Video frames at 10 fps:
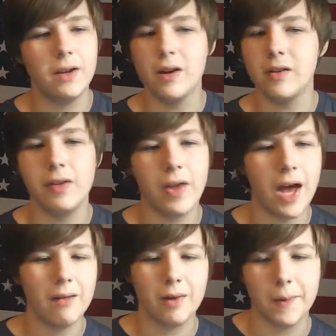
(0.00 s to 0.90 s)
And not only
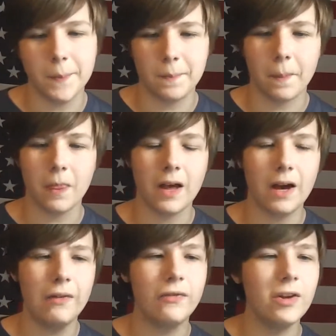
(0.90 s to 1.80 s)
that, but
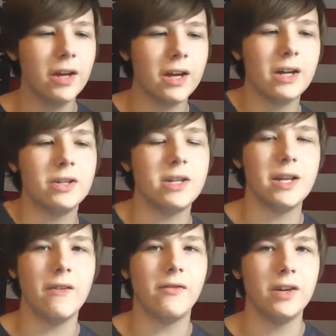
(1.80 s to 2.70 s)
I feel like I should
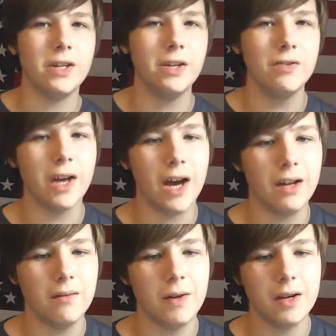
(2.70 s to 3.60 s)
definitely do
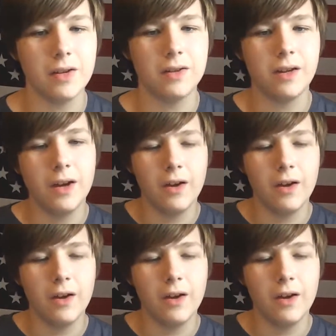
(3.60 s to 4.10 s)
that because